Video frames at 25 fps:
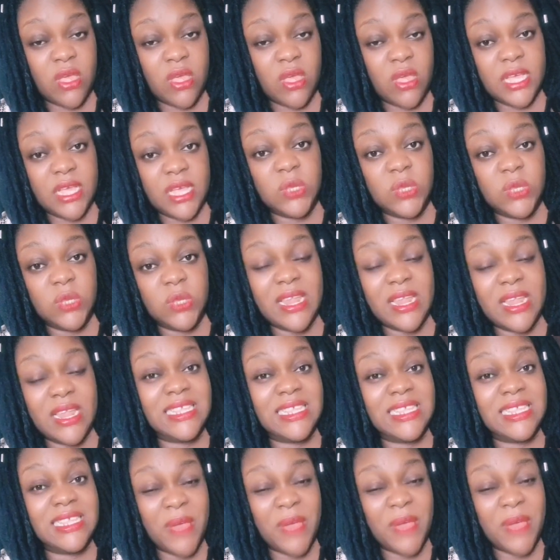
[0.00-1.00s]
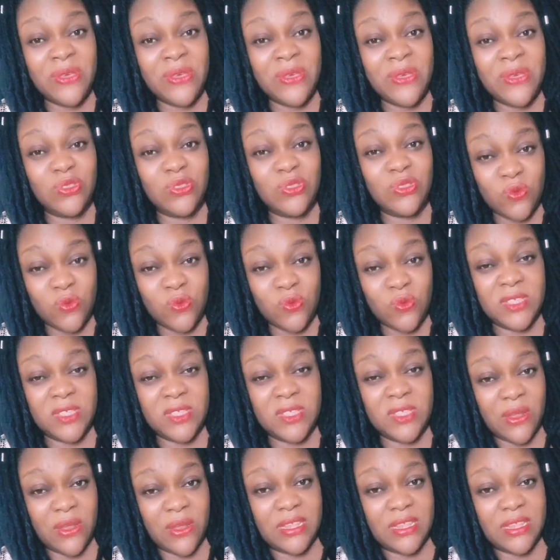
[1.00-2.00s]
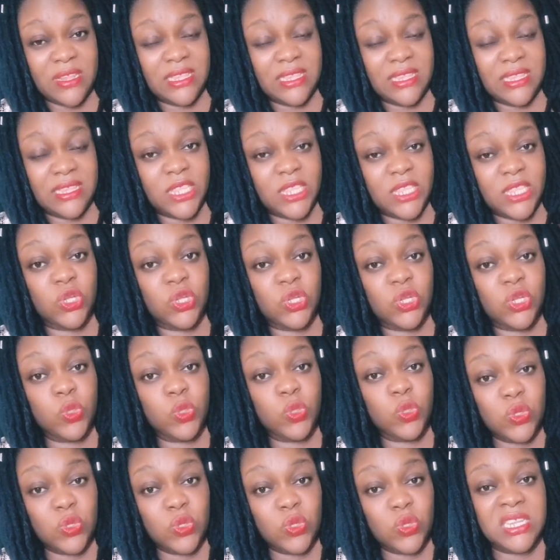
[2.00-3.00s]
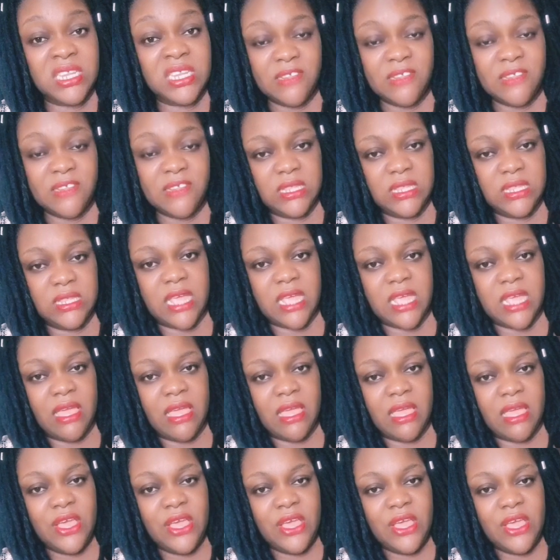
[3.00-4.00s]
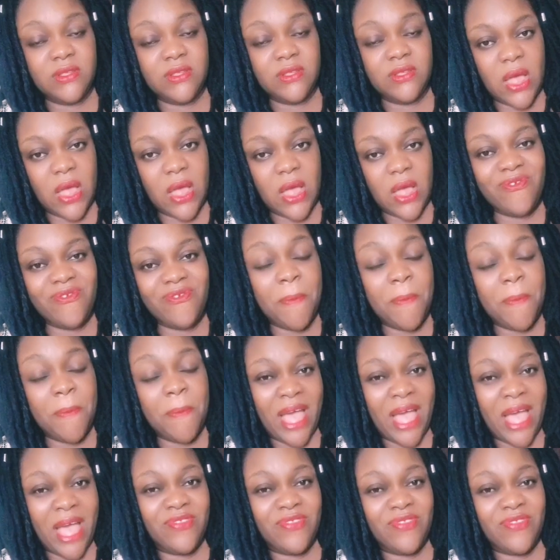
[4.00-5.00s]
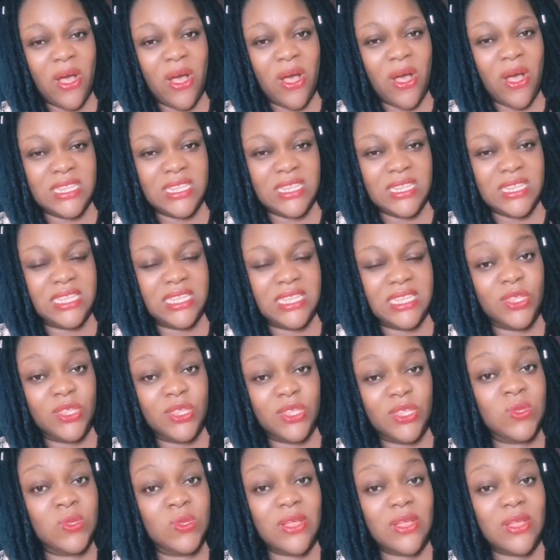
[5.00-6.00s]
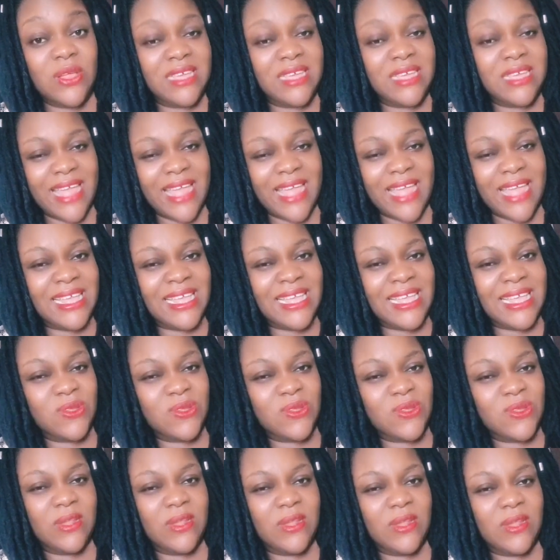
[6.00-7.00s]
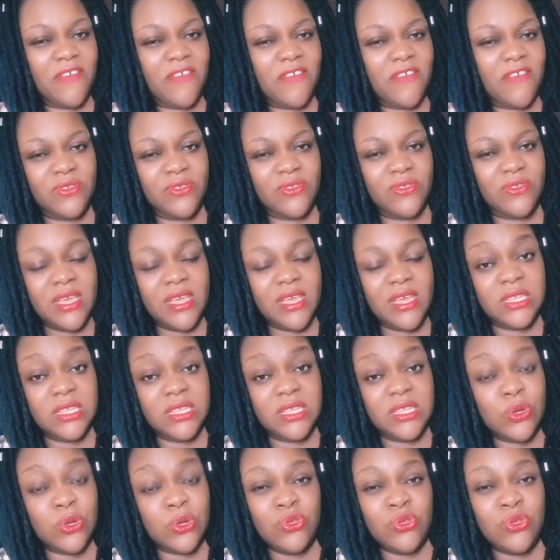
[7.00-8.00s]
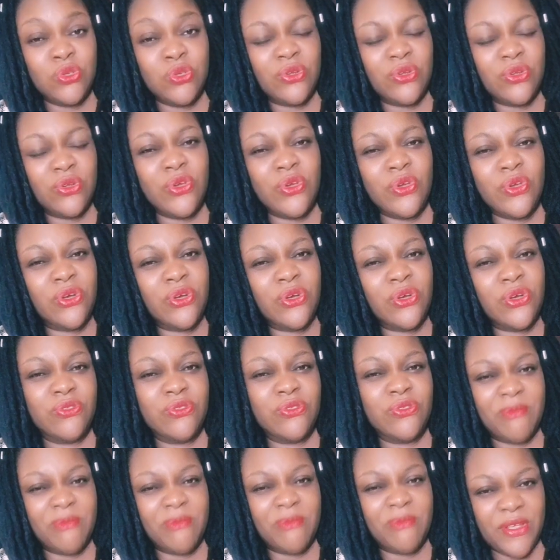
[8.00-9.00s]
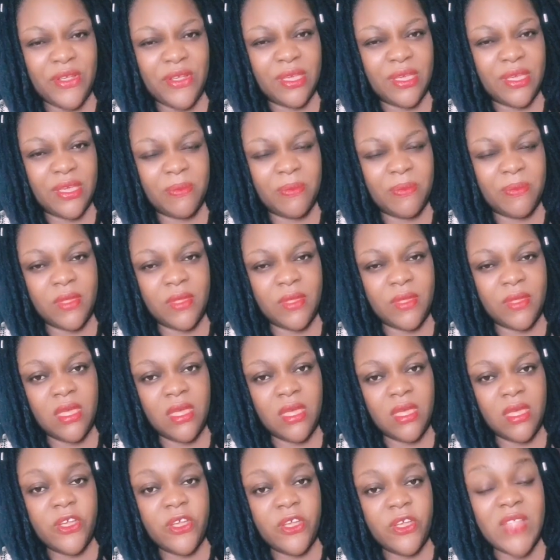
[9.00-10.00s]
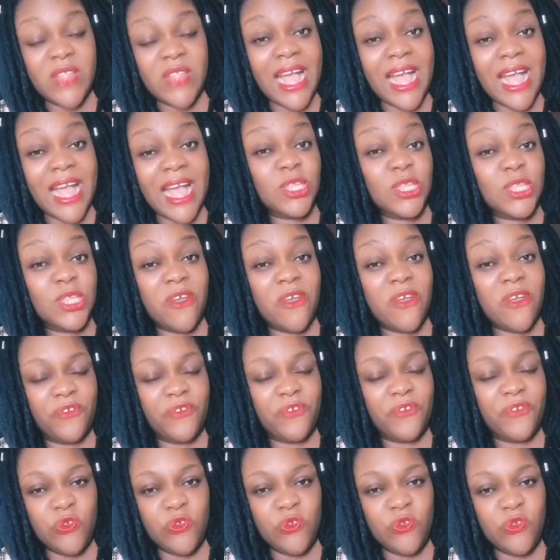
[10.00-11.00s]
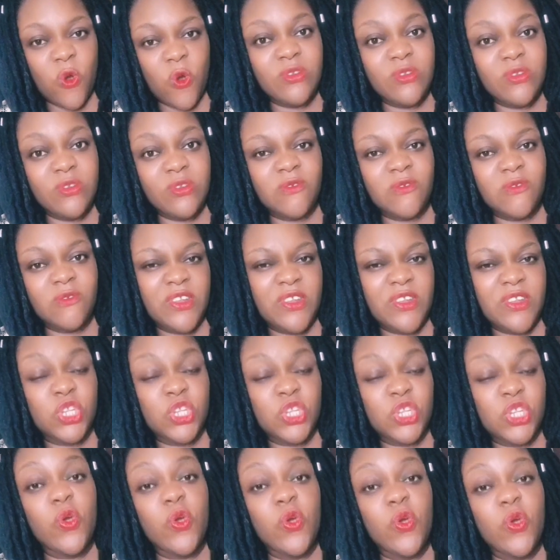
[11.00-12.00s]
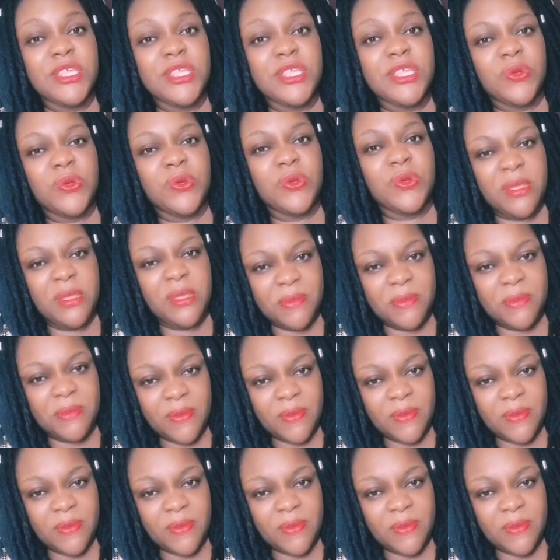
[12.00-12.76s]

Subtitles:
He's the one that is paying your school fees and other things. You just want to deceive this guy. So that after all these things, you will tell the guy that he's not your level. He's not gonna, you're not going to marry him. If that guy swears for you, your own is finished. Oyo is your name.